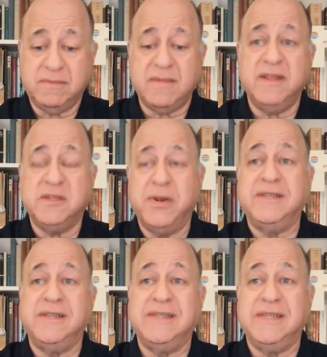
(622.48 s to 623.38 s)
this
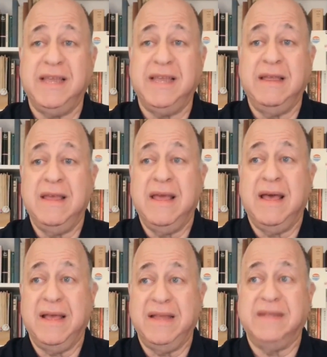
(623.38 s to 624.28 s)
presidency
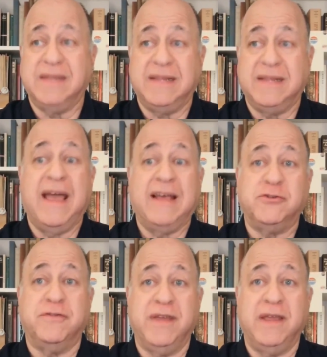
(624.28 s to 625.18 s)
is a
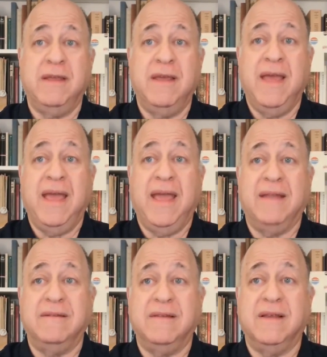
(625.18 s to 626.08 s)
catastrophe.
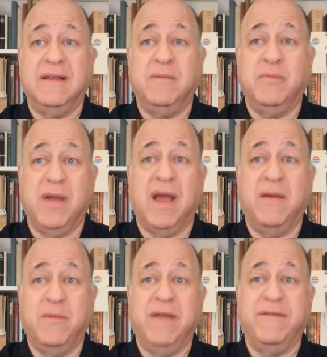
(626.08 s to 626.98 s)
And we
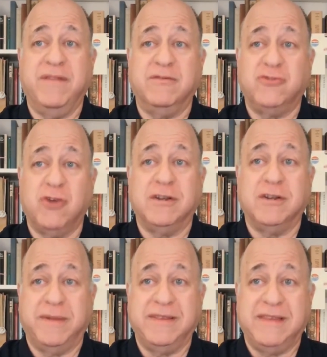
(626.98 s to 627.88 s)
haven't even talked
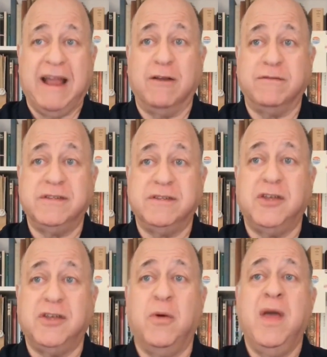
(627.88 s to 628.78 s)
about the tariffs.
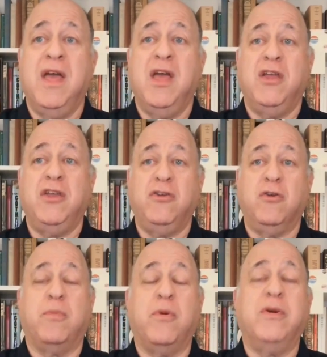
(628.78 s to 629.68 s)
So
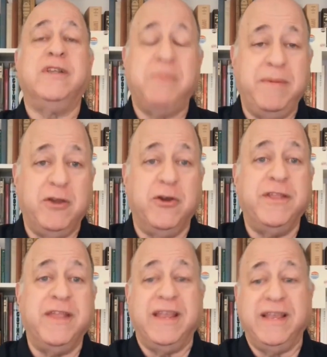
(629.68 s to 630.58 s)
your points may be
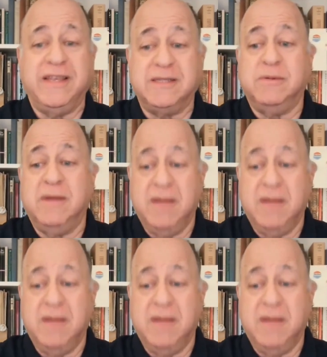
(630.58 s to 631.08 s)
good that he's